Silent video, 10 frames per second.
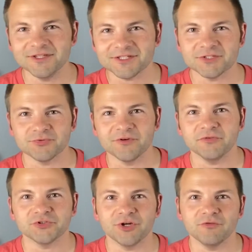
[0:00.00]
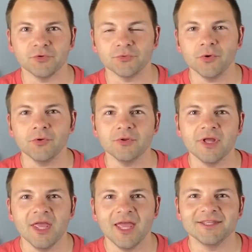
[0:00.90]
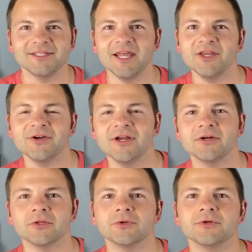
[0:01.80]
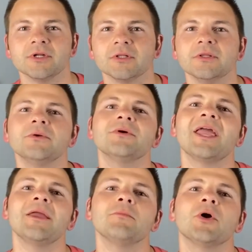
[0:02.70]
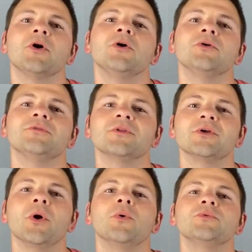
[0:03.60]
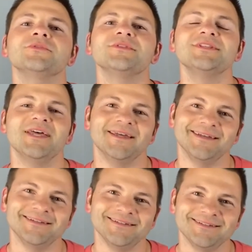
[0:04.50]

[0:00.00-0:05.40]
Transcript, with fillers: is Riffle Shuffle and Roll, and today you're here to learn a little game called Golden 10.